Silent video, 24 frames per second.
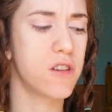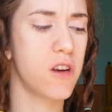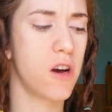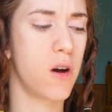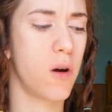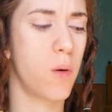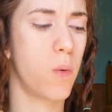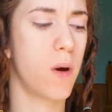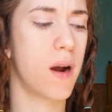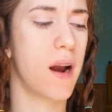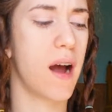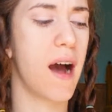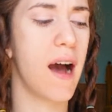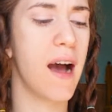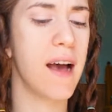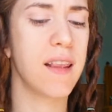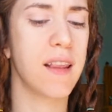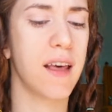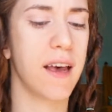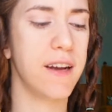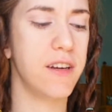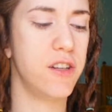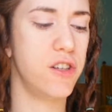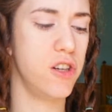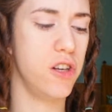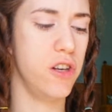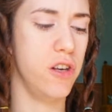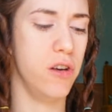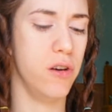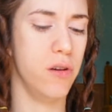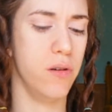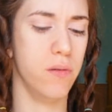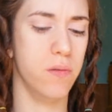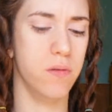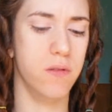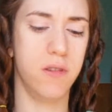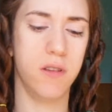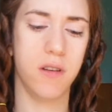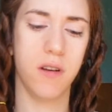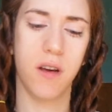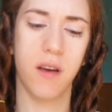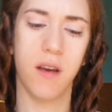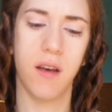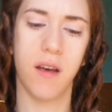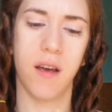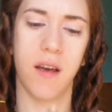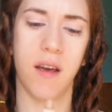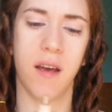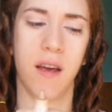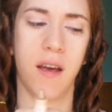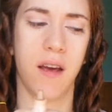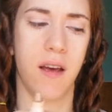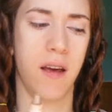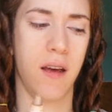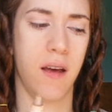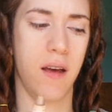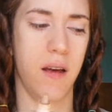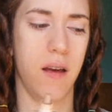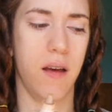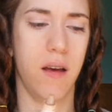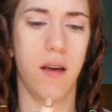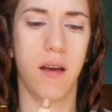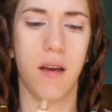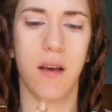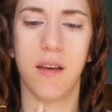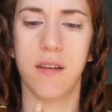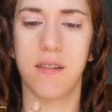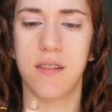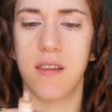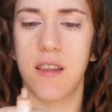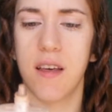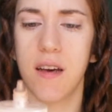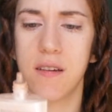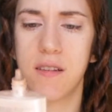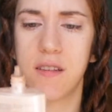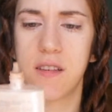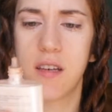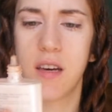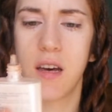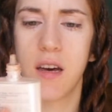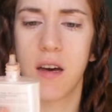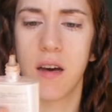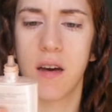So what I like to use is this